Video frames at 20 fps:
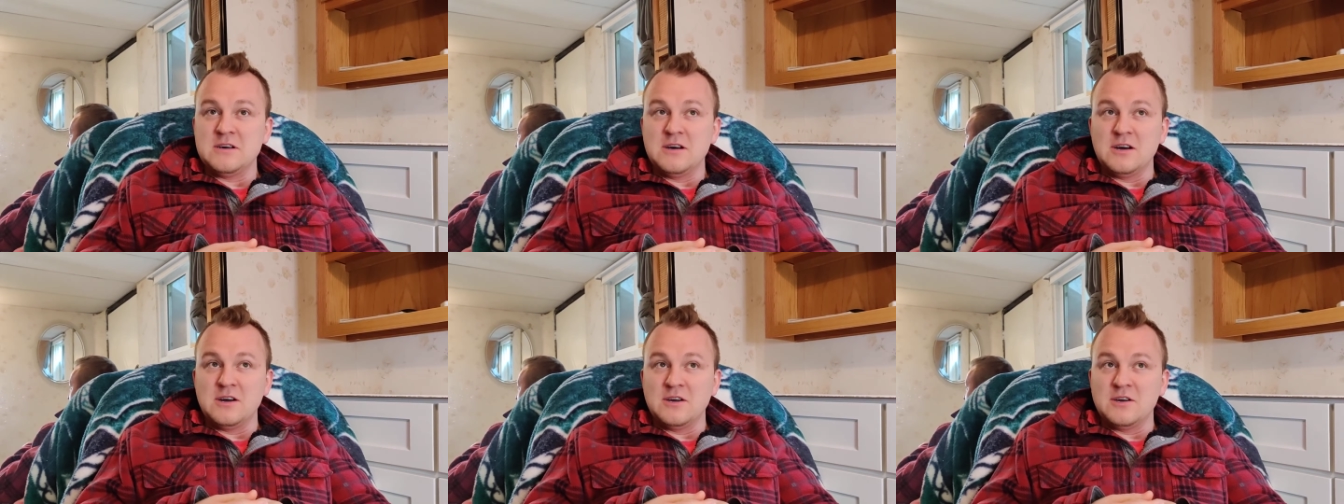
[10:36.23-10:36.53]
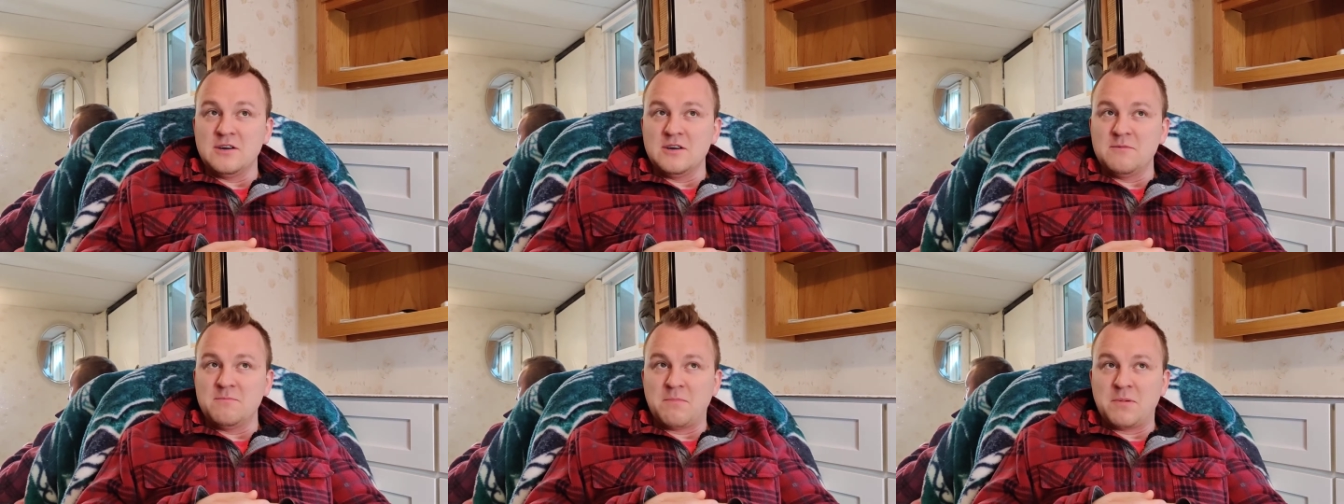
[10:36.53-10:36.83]
a
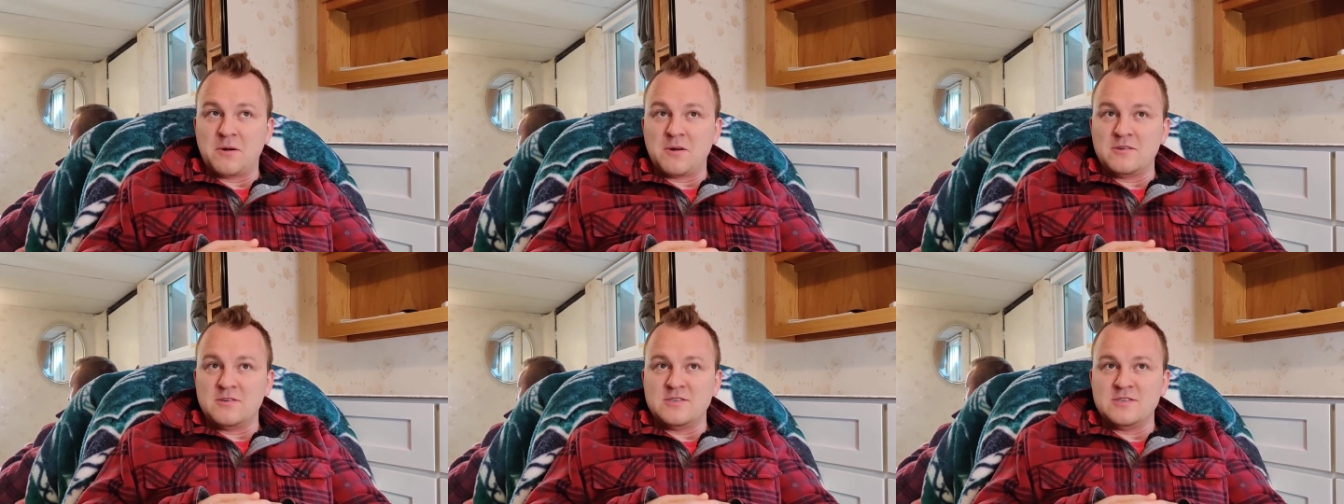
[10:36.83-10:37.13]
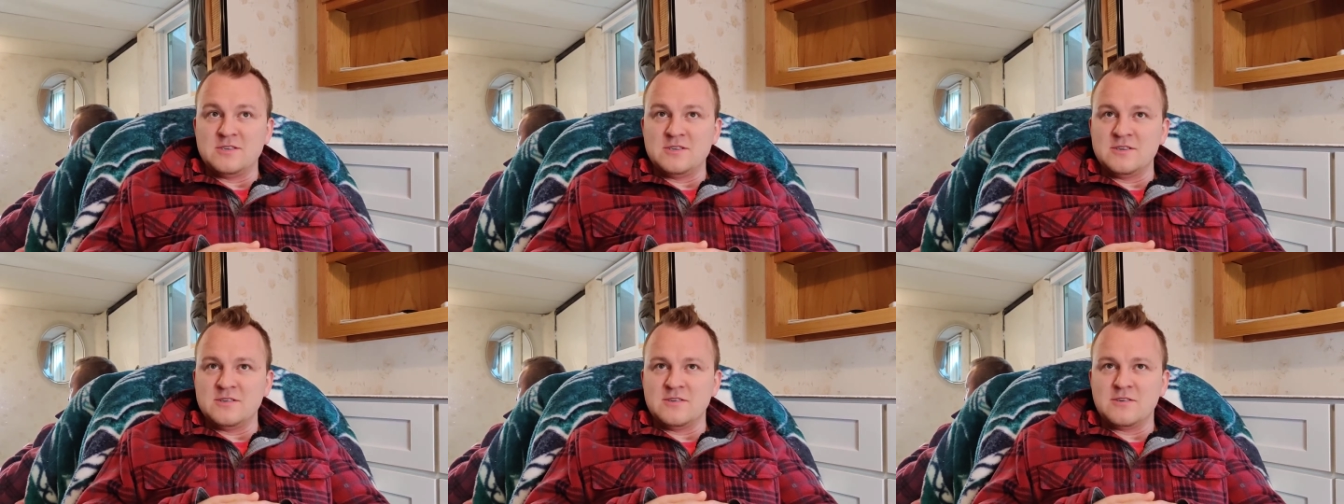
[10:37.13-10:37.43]
good
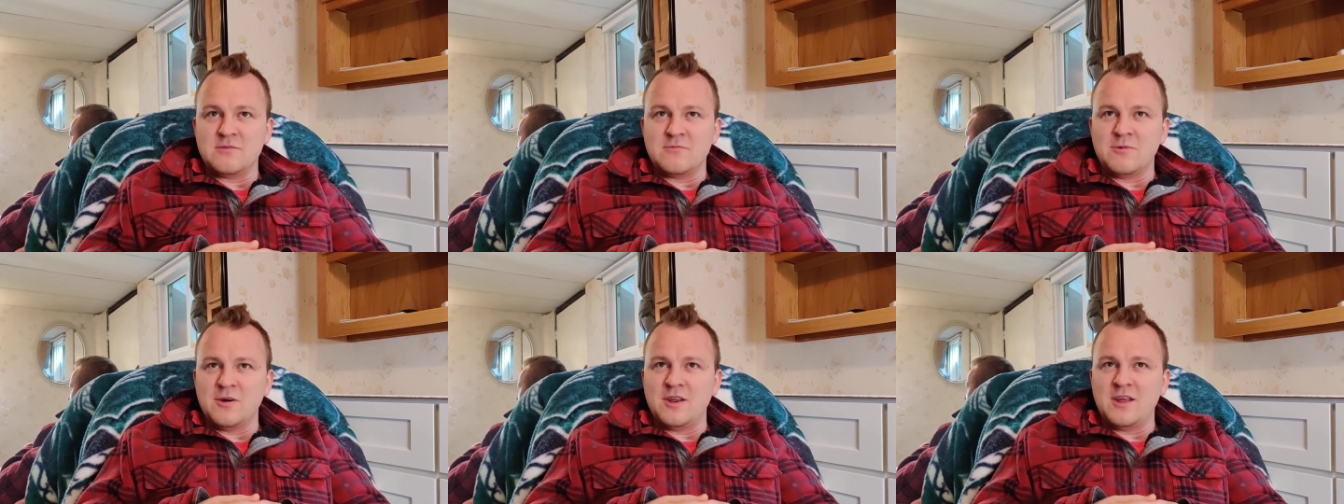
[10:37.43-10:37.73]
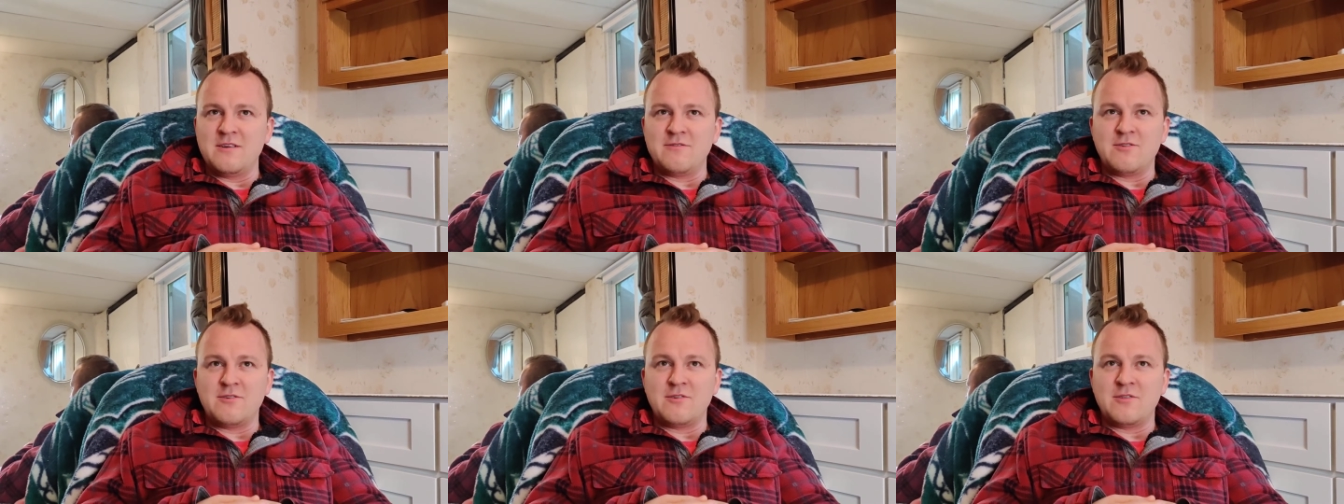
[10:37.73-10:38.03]
person or
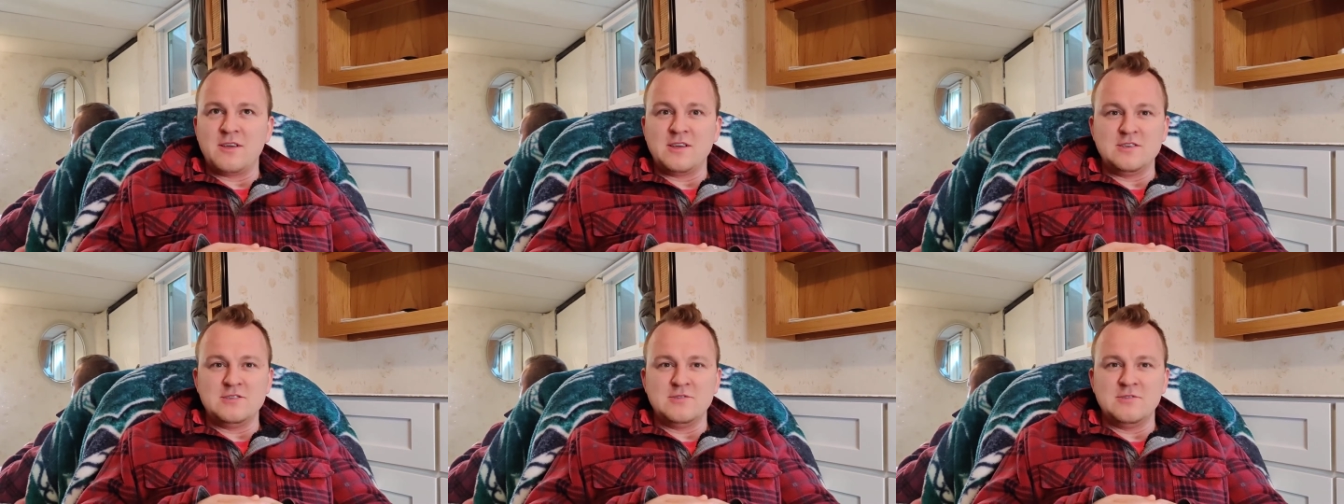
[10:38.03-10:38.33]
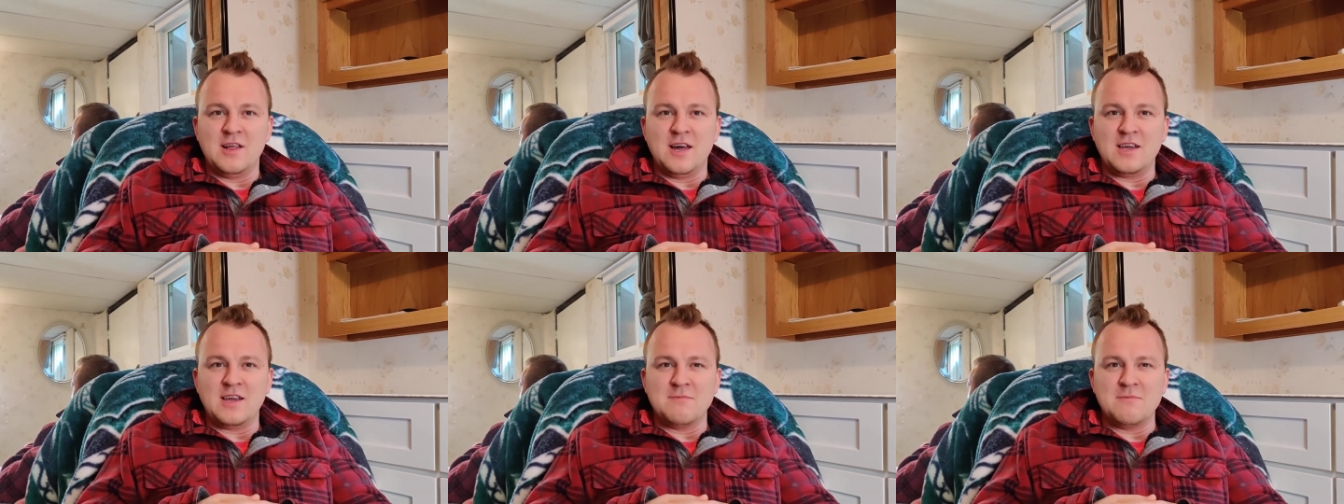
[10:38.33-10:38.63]
whatever things you
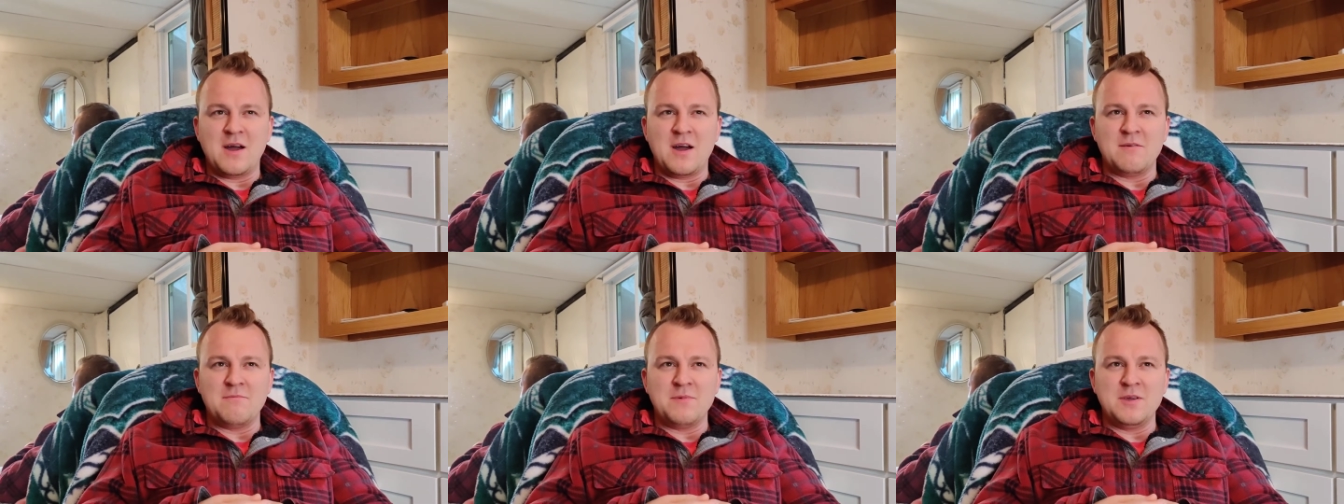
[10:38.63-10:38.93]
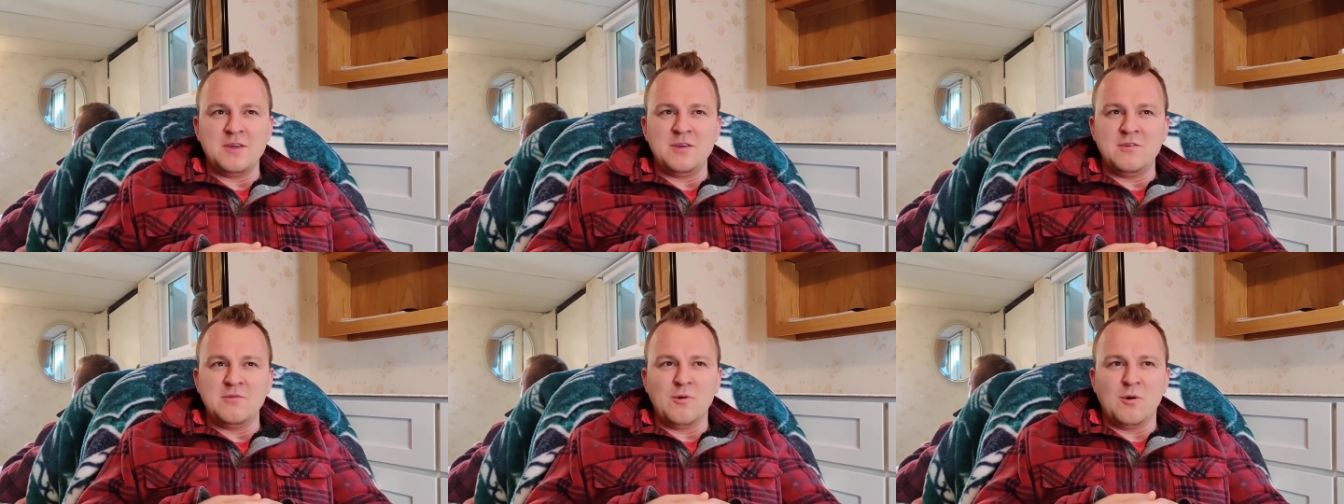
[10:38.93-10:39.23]
like about
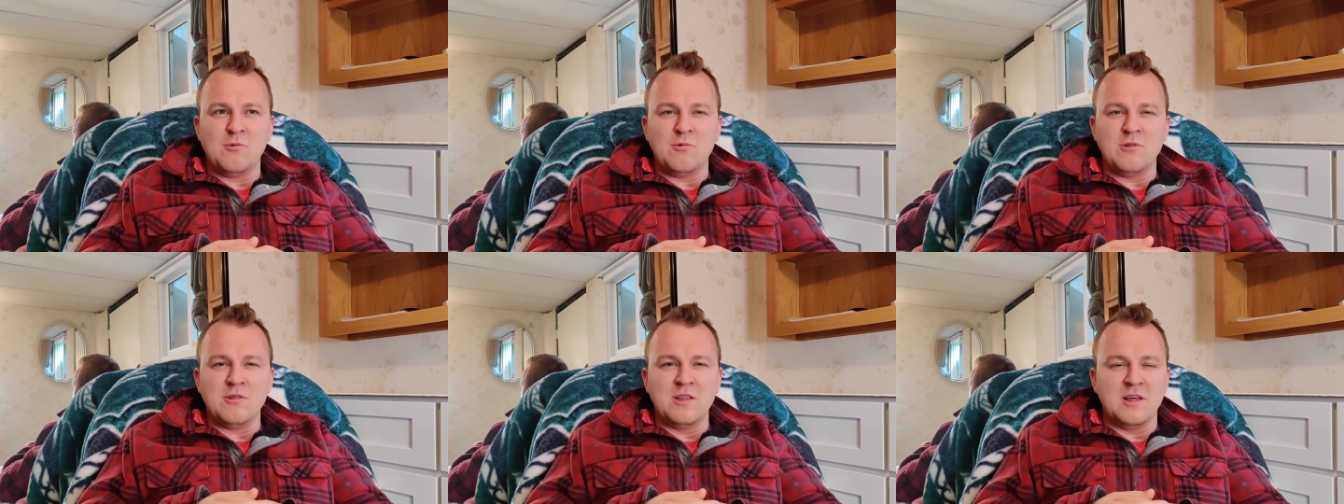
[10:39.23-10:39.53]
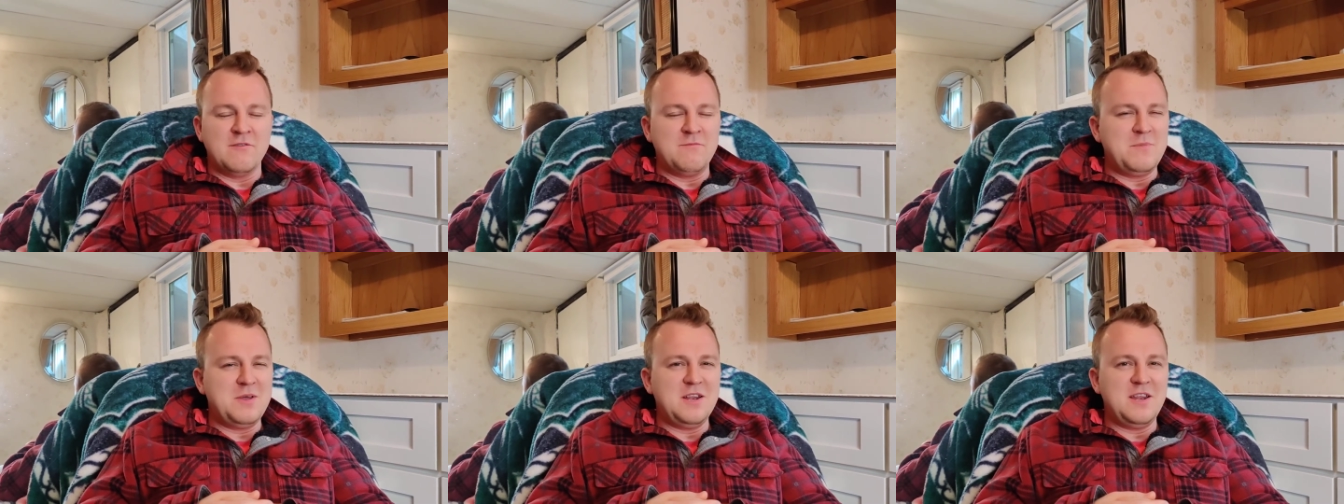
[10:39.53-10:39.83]
me, you won't
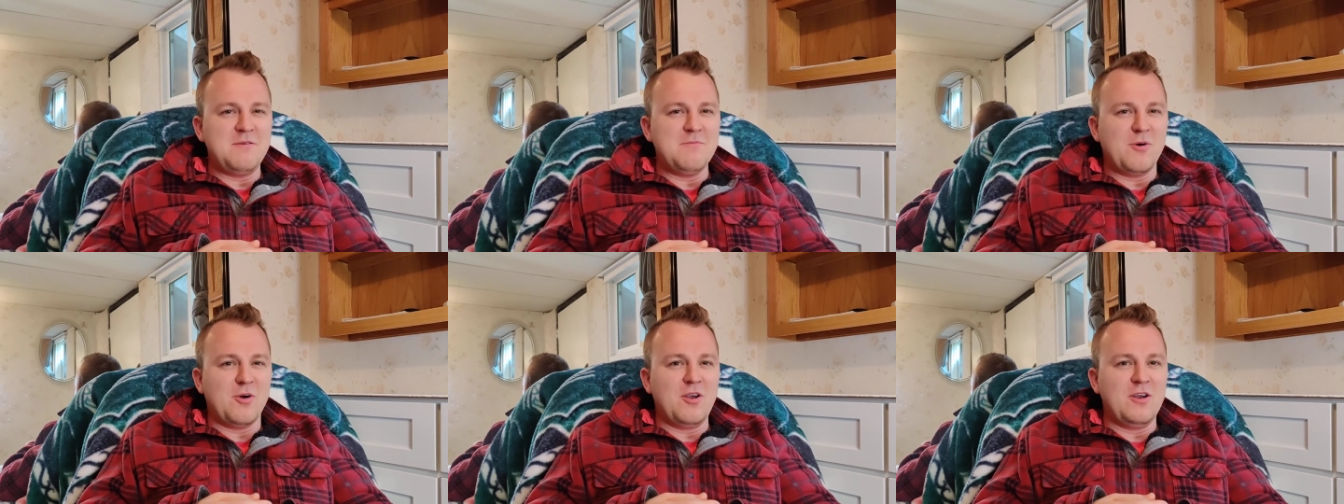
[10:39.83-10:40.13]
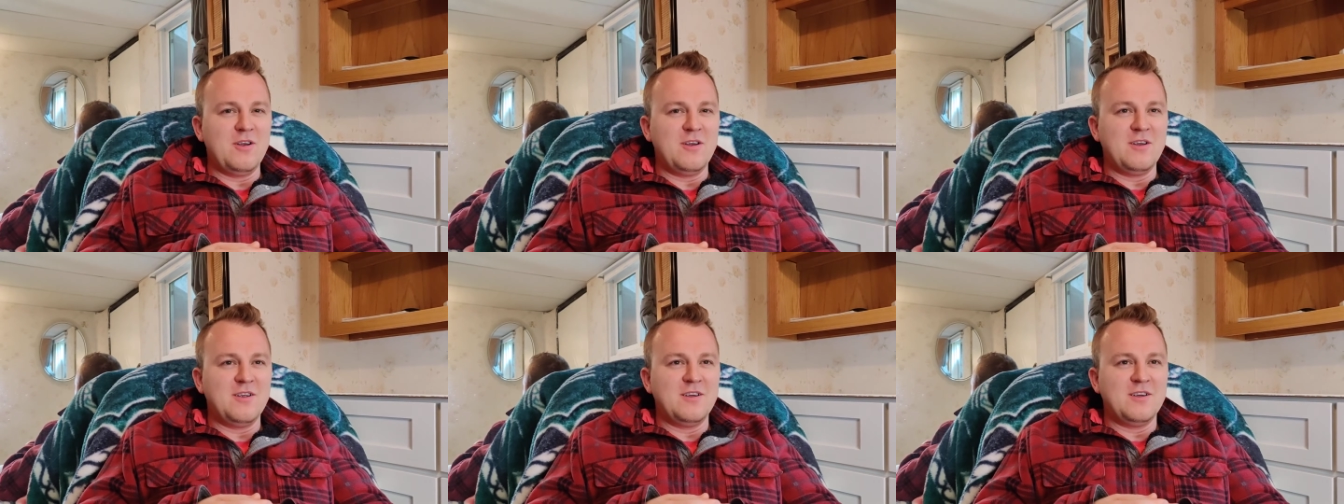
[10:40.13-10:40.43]
love me anymore?